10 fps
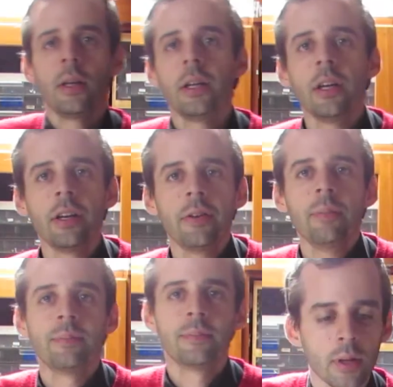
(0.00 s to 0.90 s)
and Navy.
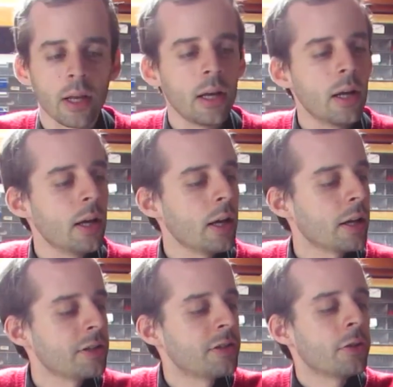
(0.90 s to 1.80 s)

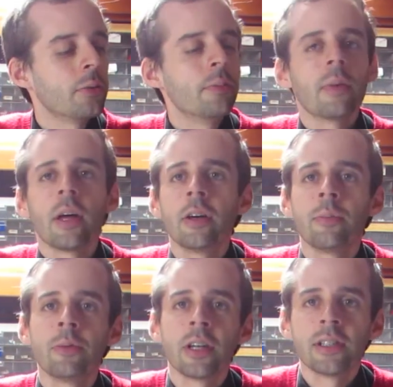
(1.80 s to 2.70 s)
And so, I
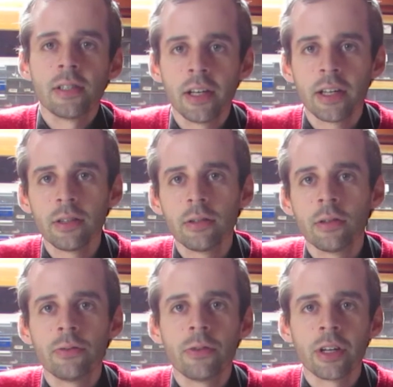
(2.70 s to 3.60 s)
hope you guys like it.
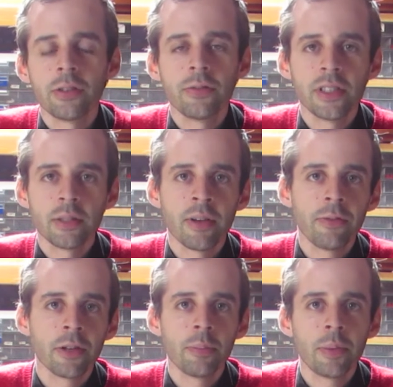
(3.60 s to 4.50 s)
Don't forget to visit my
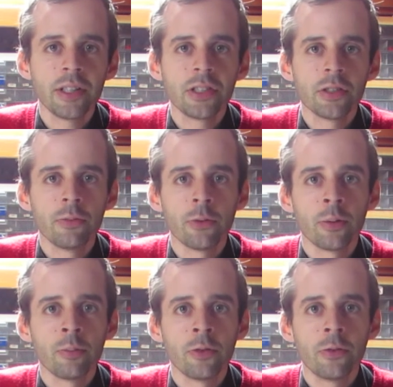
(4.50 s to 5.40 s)
Flickr page for
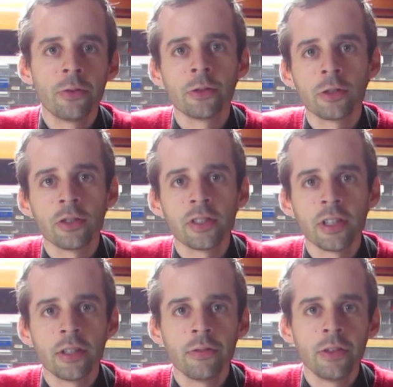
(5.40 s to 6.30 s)
more photos
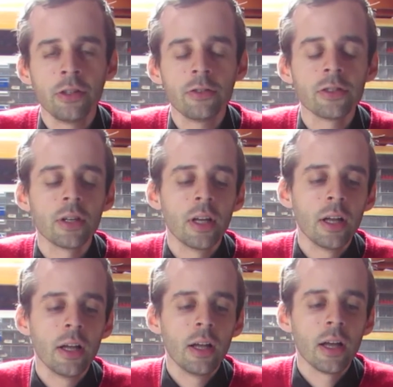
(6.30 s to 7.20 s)
and videos.
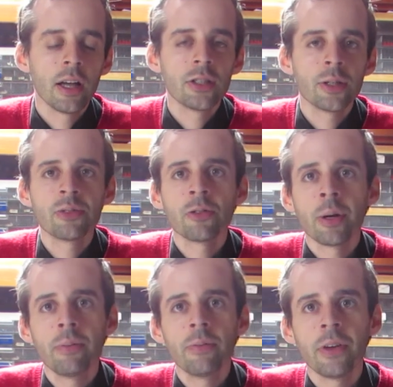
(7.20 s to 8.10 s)
And
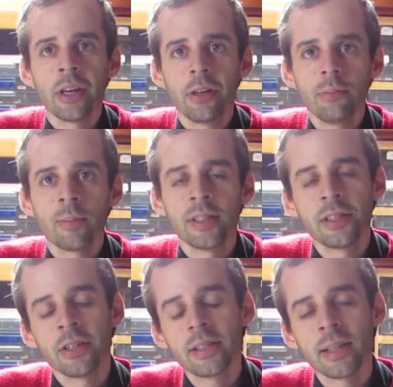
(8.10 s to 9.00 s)
subscribe. Thank you, and see
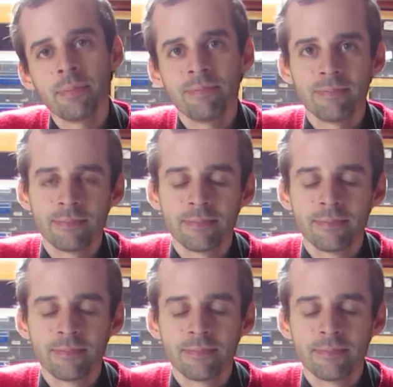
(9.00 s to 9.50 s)
you next time.